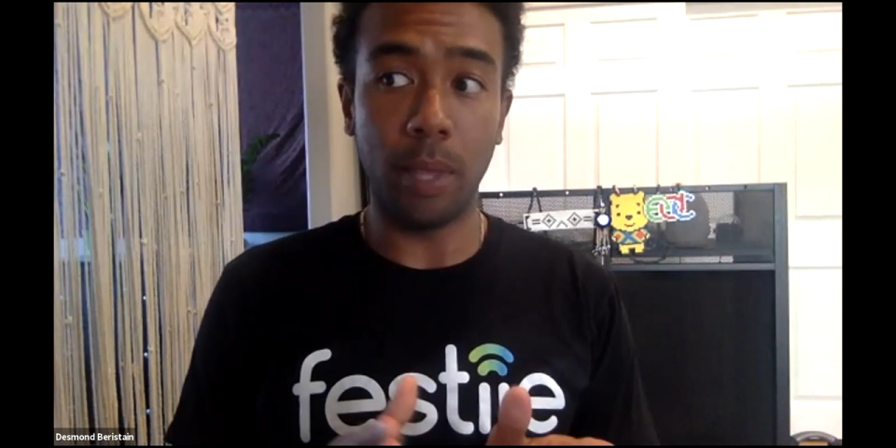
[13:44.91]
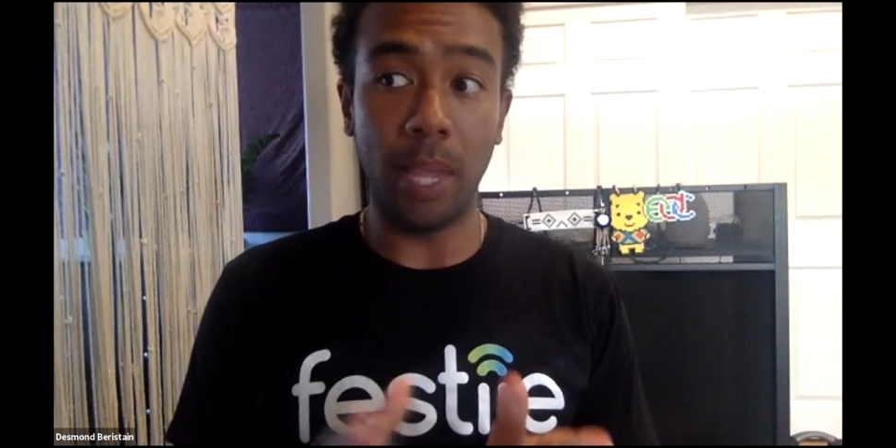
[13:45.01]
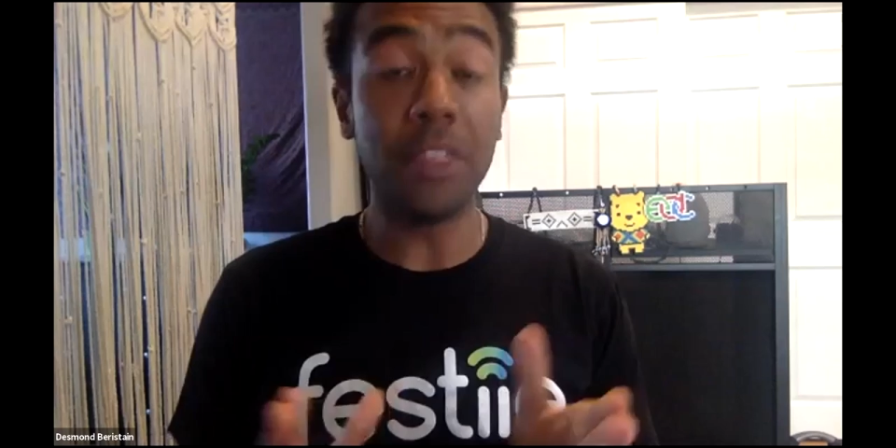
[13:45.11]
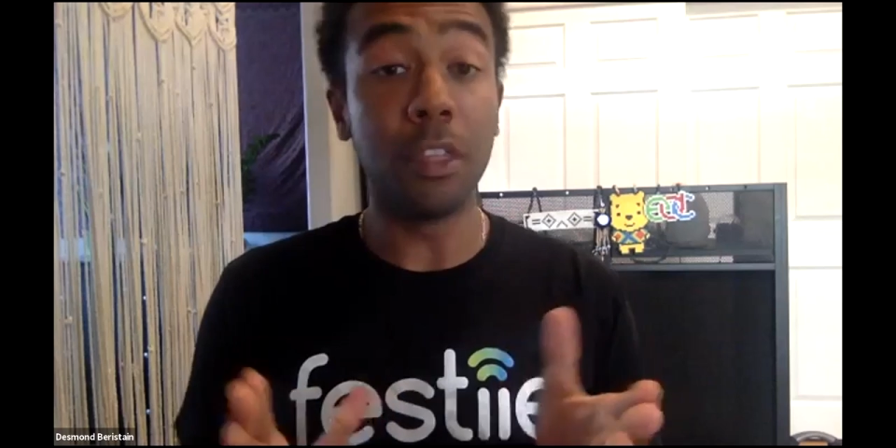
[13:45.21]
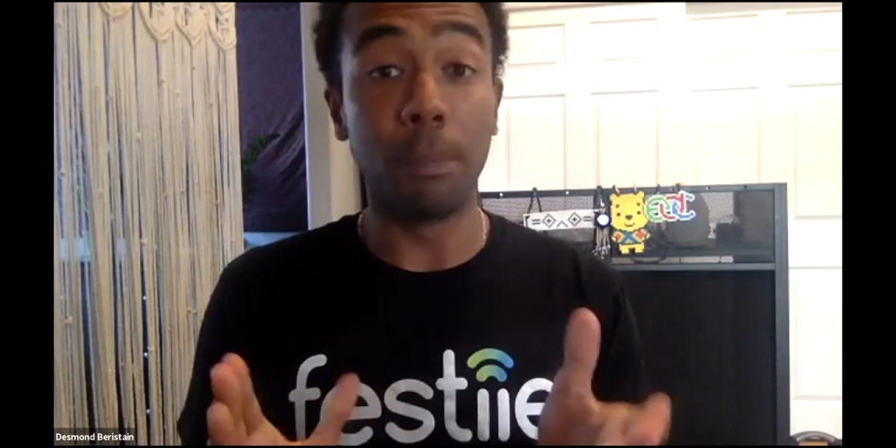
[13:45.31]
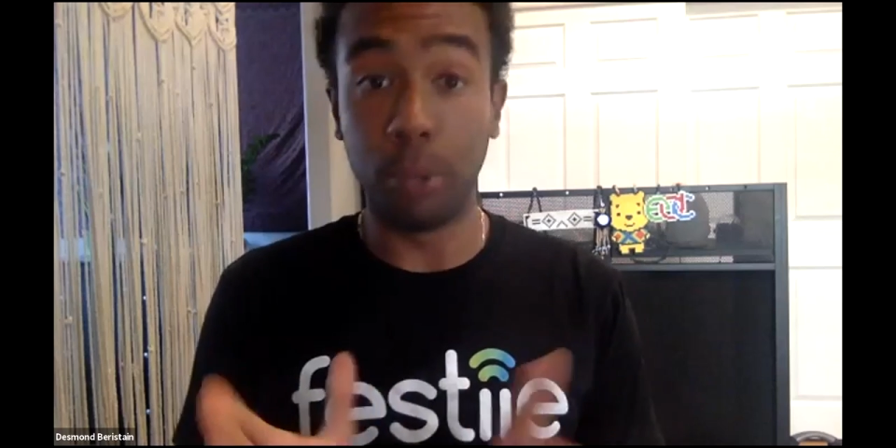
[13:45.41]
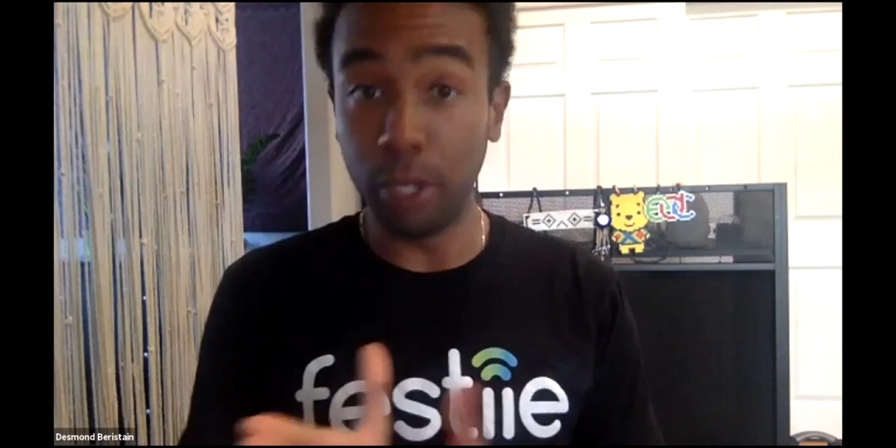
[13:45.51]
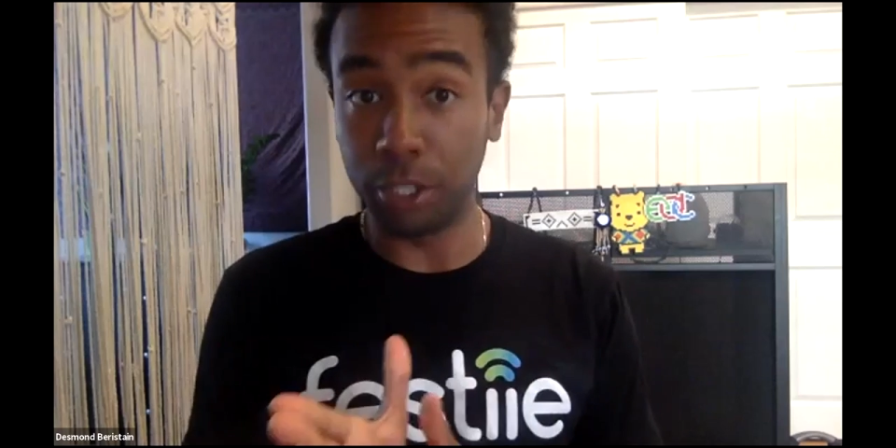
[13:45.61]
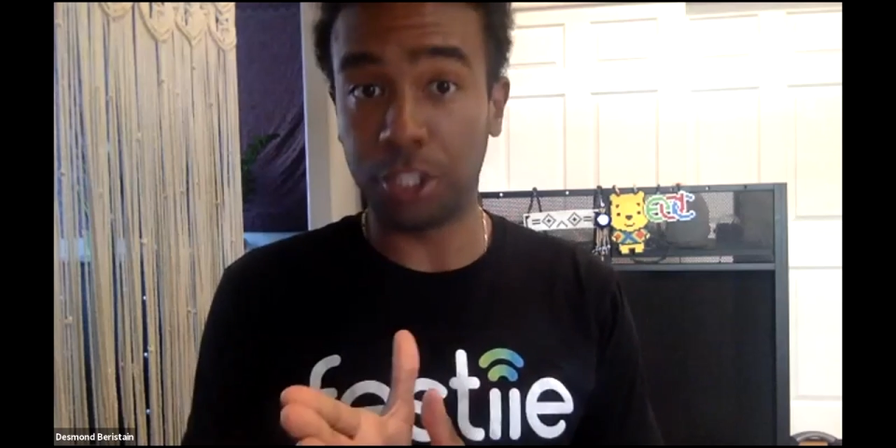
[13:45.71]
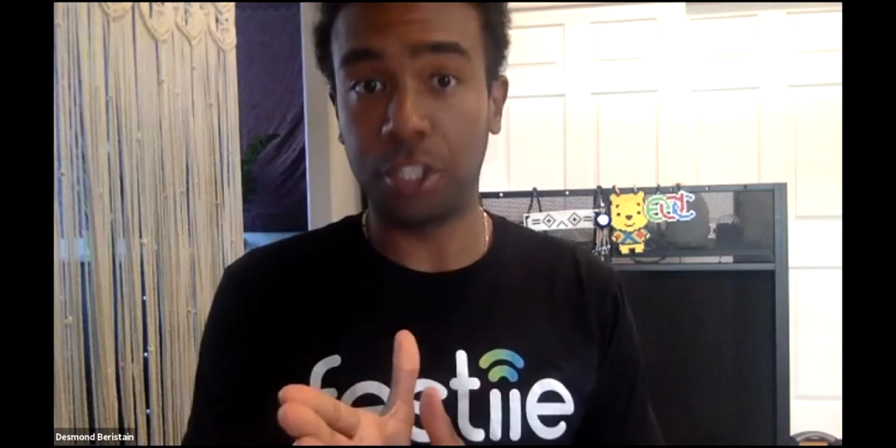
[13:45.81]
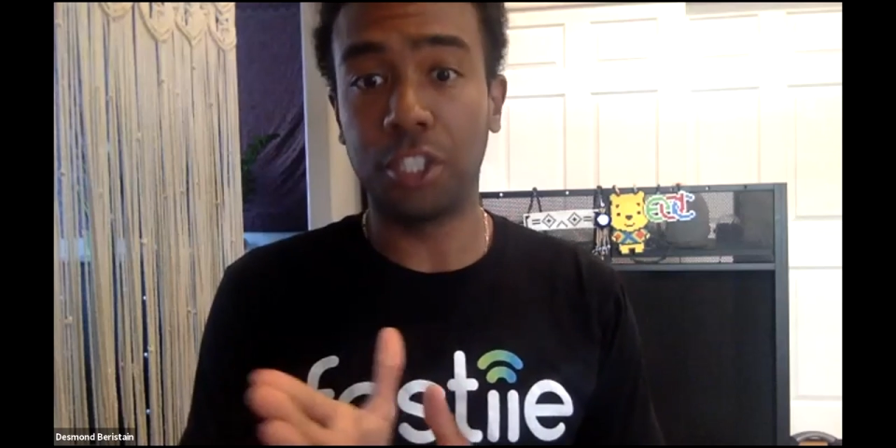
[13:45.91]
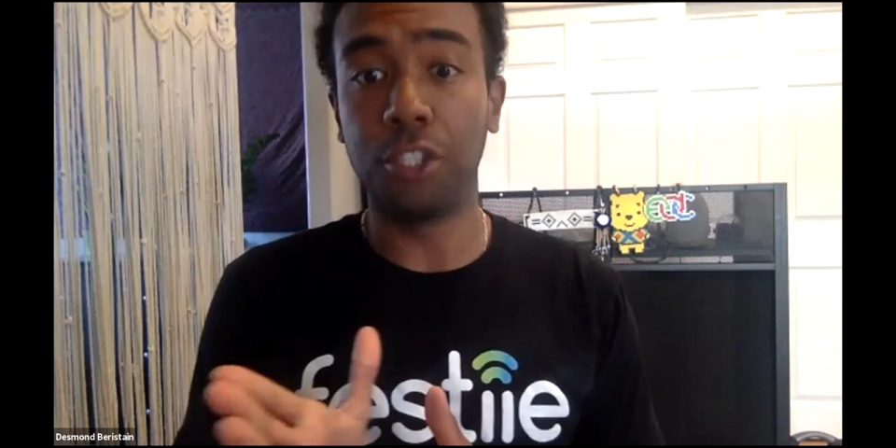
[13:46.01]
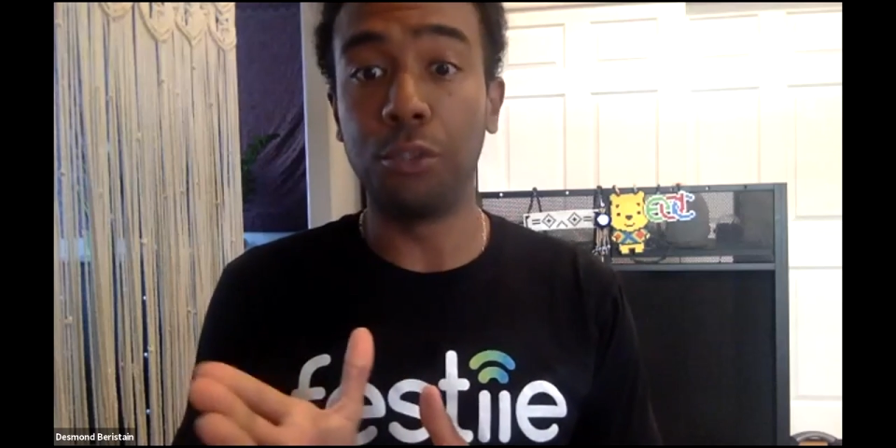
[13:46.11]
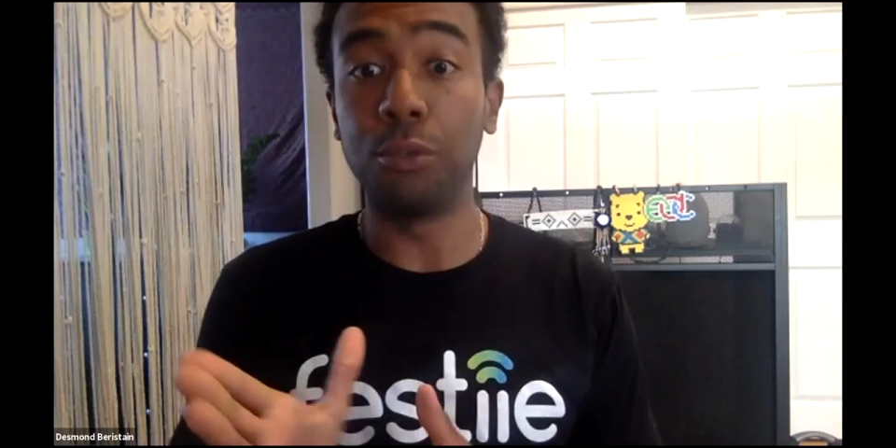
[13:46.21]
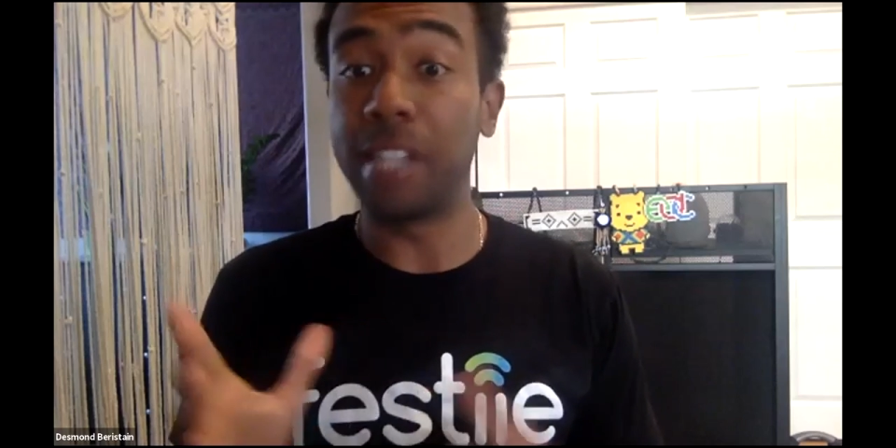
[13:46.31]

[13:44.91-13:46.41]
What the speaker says: in the push to